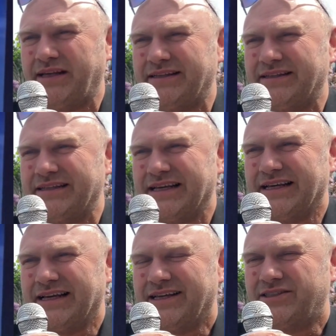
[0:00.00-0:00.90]
And
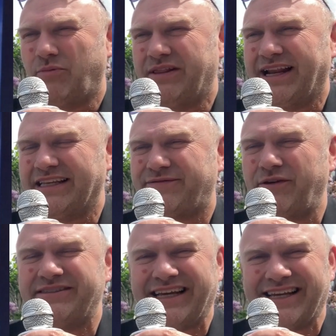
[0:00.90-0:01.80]
so with the last few
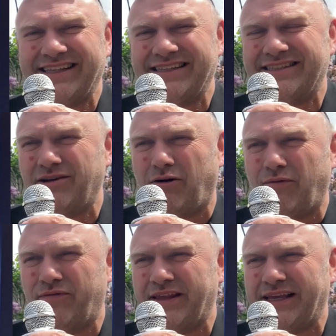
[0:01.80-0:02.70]
seconds
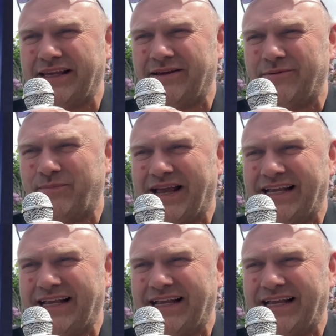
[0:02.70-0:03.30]
of the bit,